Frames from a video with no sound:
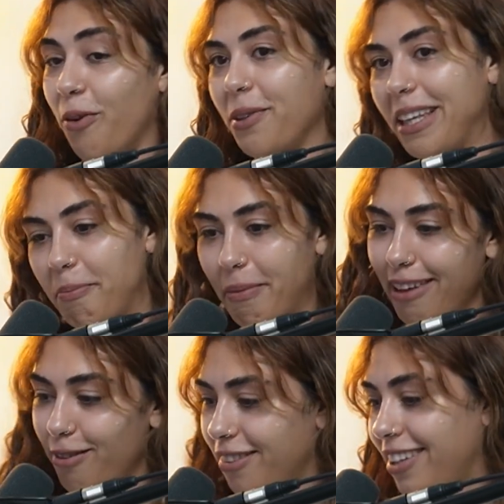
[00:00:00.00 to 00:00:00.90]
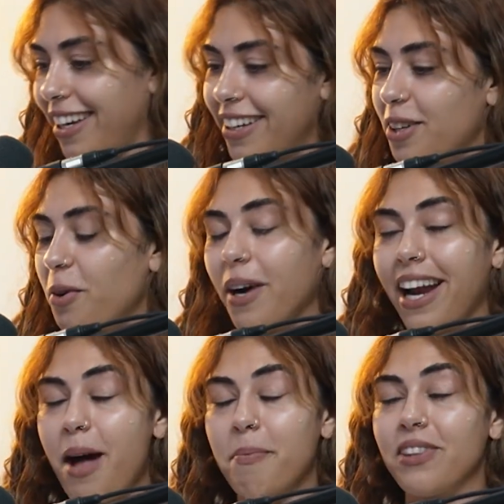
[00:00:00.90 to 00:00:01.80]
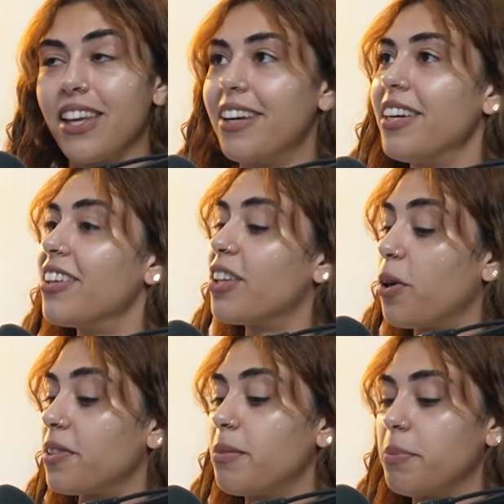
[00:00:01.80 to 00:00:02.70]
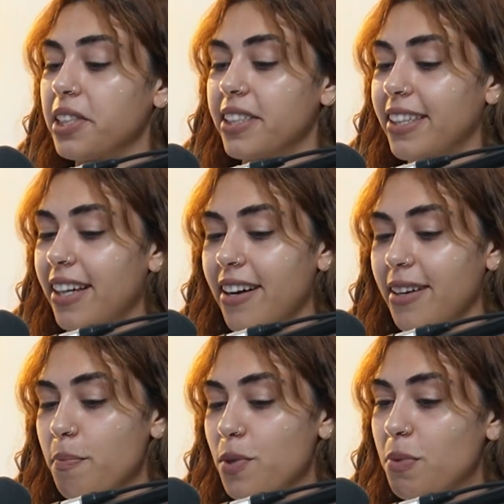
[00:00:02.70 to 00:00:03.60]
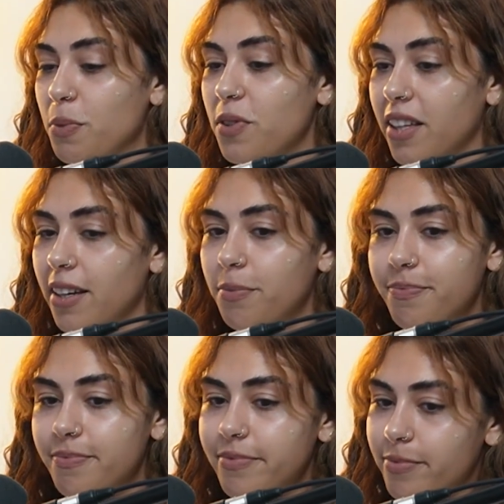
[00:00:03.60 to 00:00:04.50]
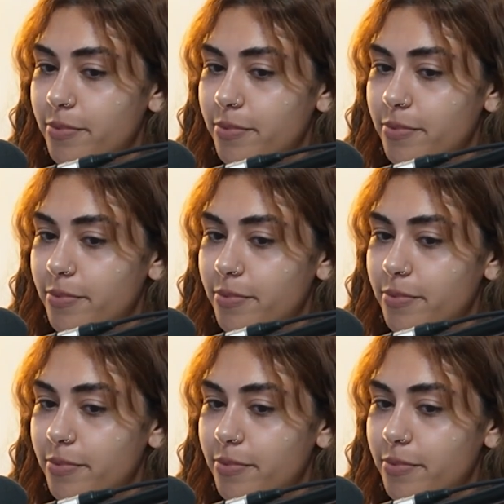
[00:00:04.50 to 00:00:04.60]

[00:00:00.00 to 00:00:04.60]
Golden milk. I don't know what happened there. The golden milk smoothie.